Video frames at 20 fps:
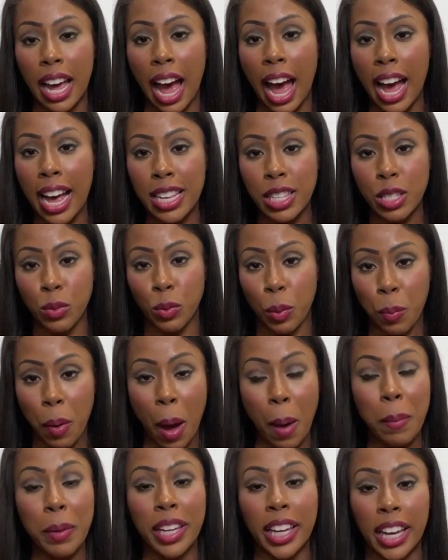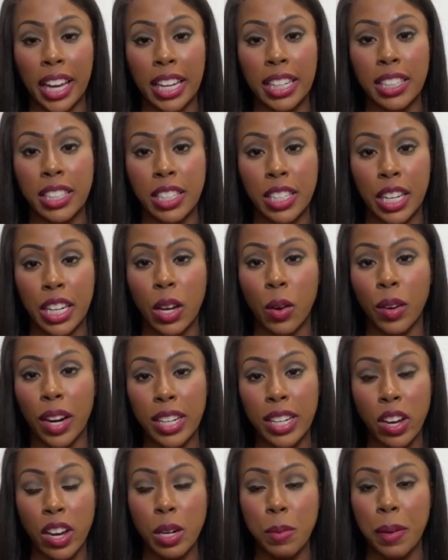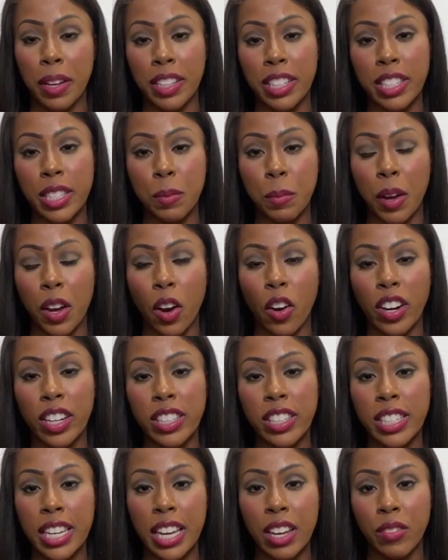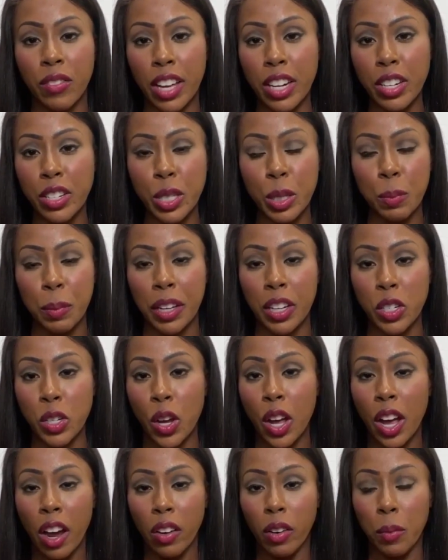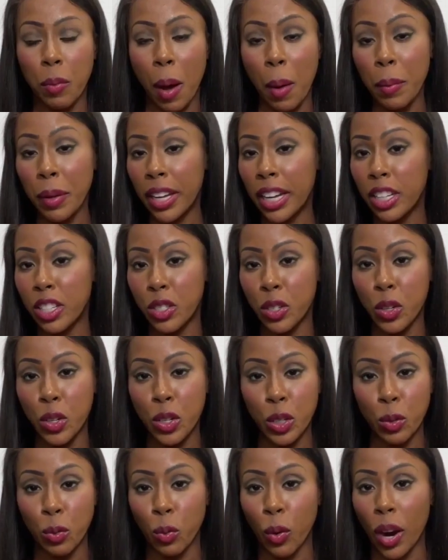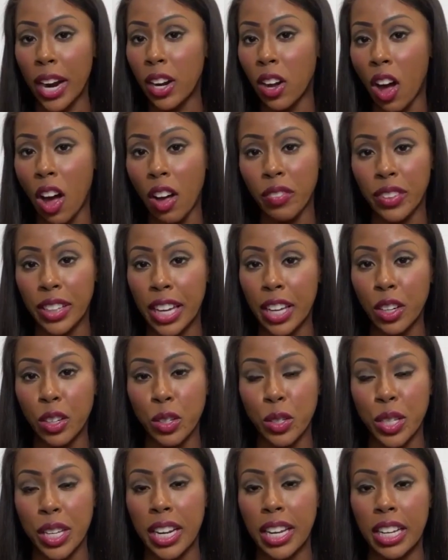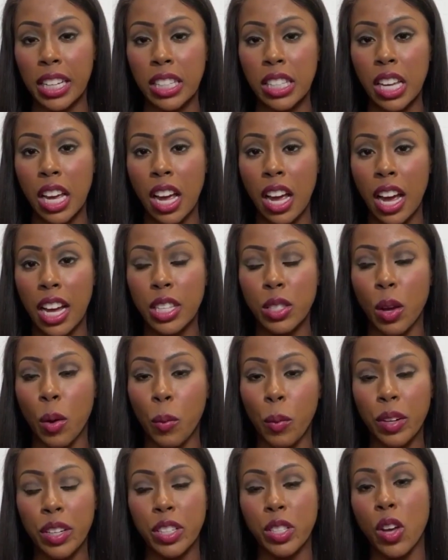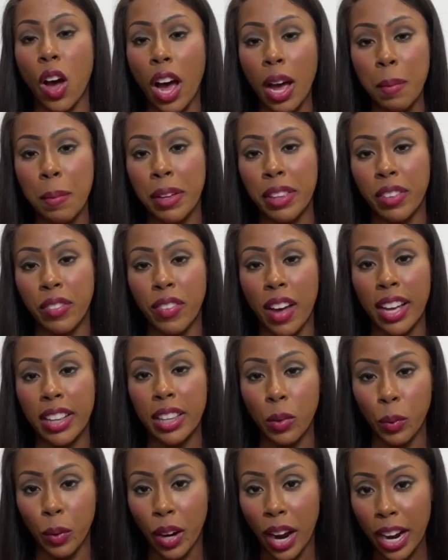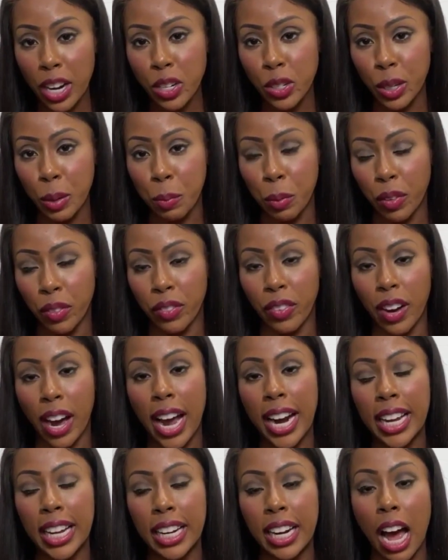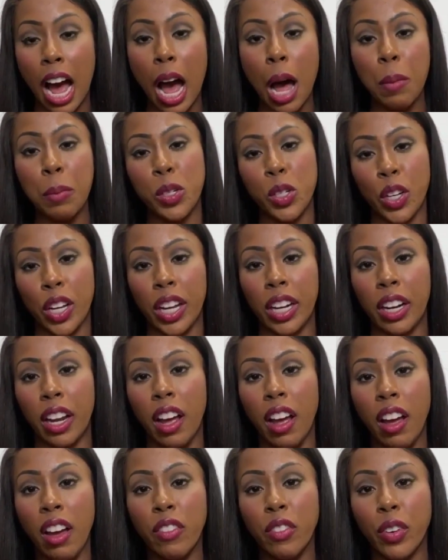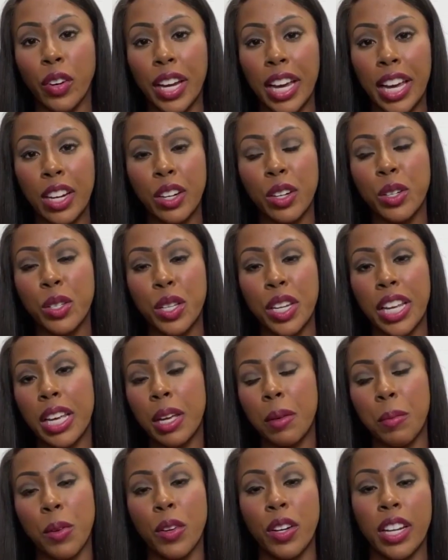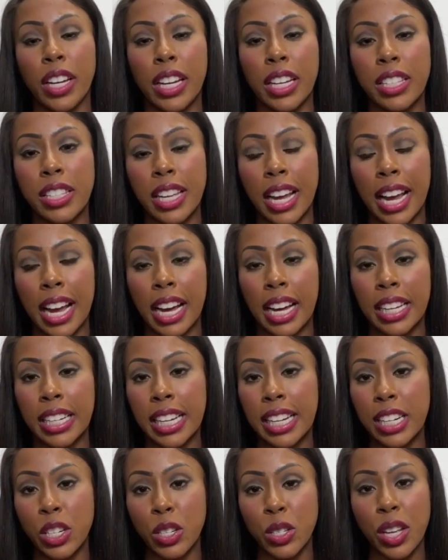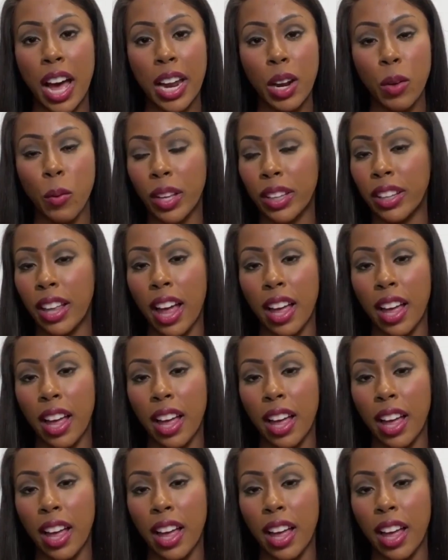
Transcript: as Republicans. You know, and I talked about this in my RNC convention speech. Republicans usually write off the inner cities. And so I wanted to talk about the fact that we're actually providing an option for inner city communities, and it just kind of went